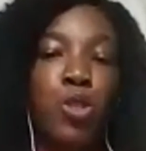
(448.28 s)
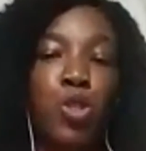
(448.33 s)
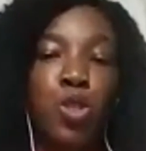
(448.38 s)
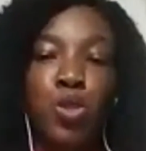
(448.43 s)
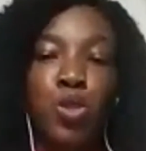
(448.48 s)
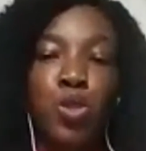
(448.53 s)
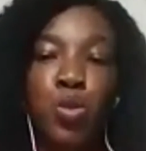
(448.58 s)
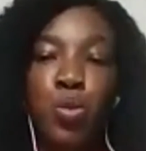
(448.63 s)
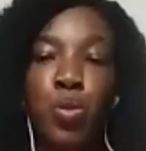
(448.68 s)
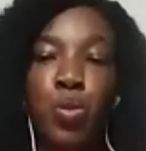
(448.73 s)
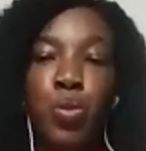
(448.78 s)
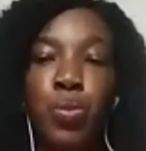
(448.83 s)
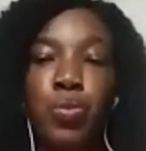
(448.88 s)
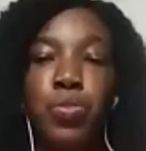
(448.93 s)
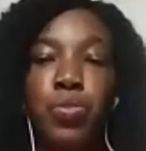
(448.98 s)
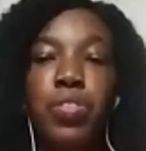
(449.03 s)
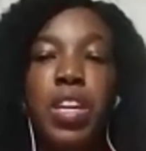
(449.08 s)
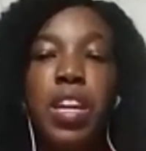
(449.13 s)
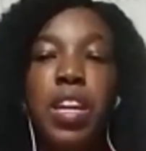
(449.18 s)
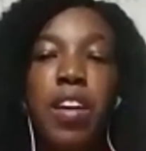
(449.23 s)
to
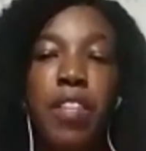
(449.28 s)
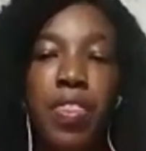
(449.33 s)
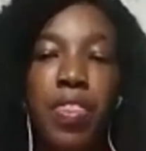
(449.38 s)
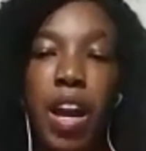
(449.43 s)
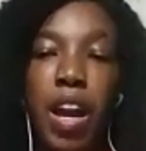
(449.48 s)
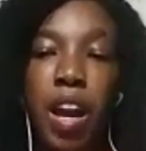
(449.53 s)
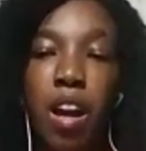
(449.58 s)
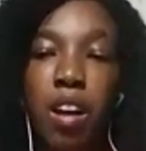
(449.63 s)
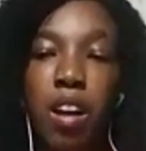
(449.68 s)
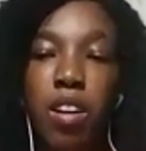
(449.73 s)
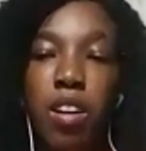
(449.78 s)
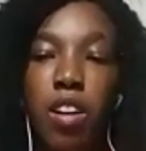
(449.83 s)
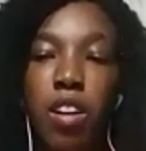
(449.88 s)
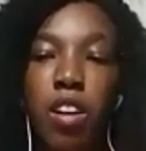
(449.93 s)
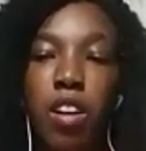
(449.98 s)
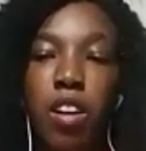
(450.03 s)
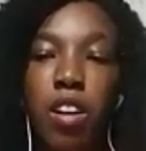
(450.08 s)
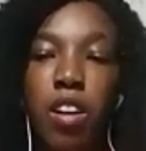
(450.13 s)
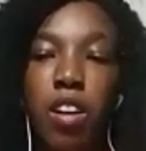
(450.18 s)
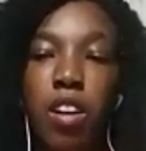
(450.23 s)
think that,
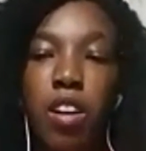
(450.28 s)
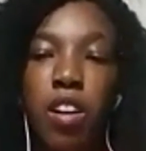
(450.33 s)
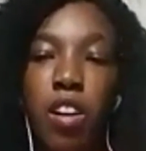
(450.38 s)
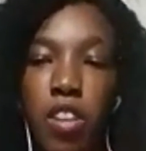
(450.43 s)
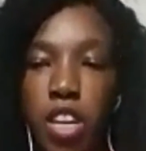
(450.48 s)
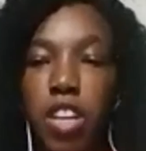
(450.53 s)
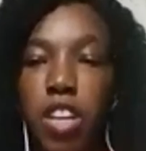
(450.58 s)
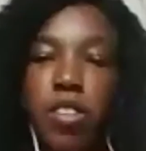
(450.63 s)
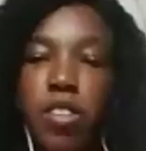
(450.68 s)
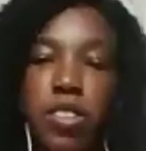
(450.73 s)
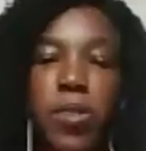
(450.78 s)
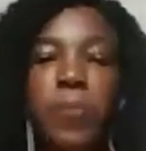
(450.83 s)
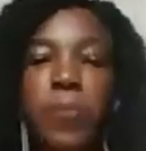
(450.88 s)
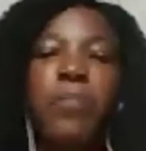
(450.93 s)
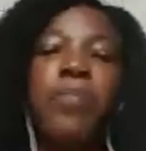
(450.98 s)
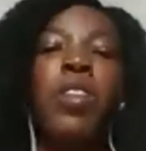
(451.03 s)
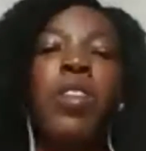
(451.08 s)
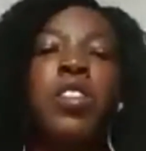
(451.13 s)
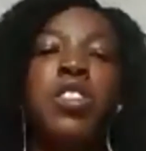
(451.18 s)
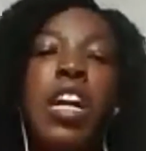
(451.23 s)
okay, awesome.
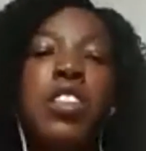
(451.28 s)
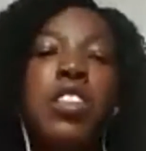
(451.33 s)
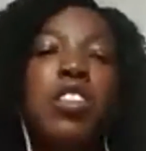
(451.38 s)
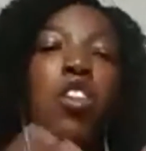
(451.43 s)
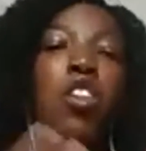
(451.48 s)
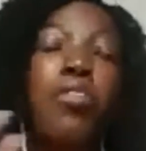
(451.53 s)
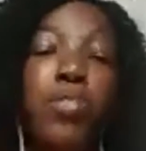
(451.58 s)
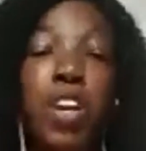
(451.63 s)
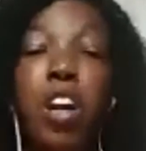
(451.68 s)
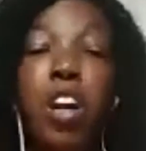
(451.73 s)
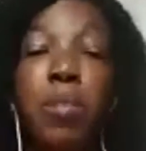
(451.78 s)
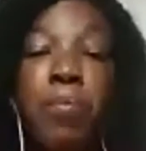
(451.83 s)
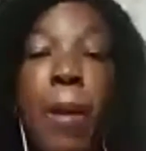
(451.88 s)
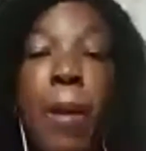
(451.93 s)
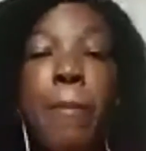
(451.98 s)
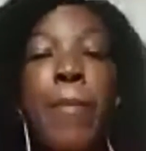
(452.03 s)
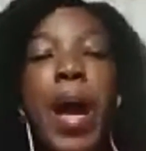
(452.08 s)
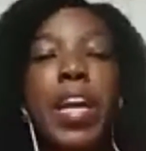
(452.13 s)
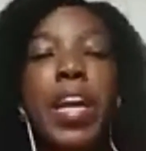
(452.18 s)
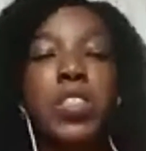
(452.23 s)
So I've configured my
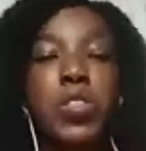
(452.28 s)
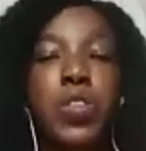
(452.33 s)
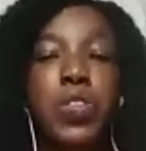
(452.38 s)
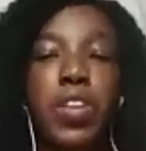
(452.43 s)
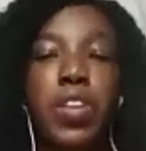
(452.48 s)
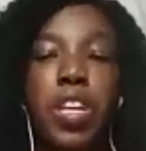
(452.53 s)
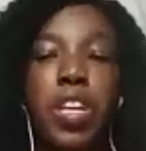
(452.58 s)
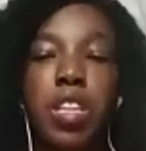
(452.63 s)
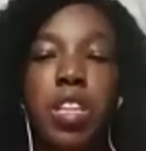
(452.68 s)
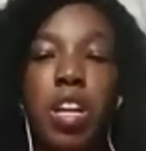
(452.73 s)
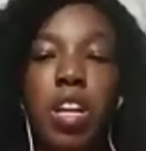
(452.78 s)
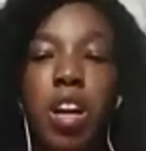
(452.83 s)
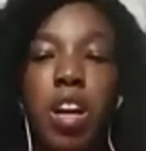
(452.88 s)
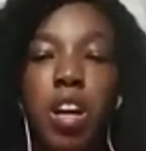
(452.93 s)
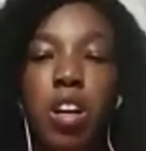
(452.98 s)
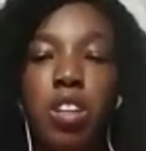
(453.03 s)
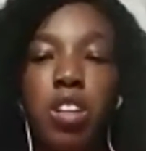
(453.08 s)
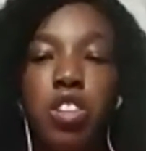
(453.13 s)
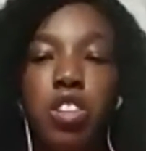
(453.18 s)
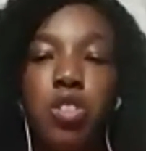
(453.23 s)
mind to think that,
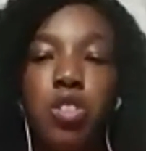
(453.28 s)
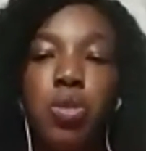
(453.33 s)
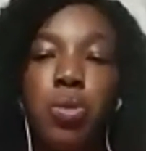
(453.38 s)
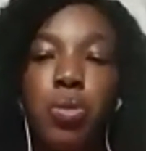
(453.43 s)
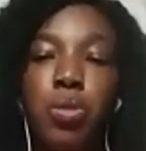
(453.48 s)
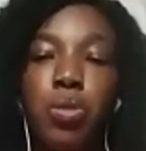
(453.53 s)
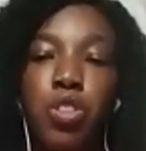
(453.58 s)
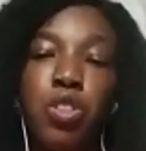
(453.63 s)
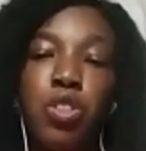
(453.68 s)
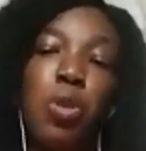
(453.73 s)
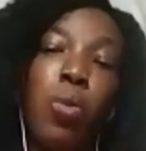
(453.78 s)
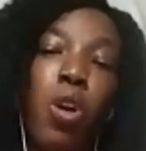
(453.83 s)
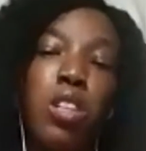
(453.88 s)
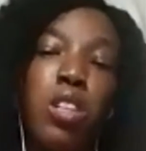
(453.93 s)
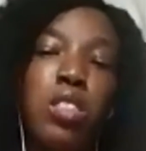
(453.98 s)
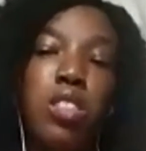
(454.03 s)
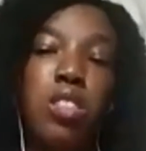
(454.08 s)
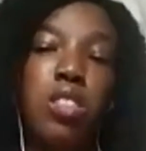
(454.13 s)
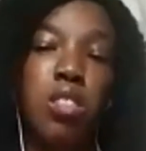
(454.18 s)
you know what,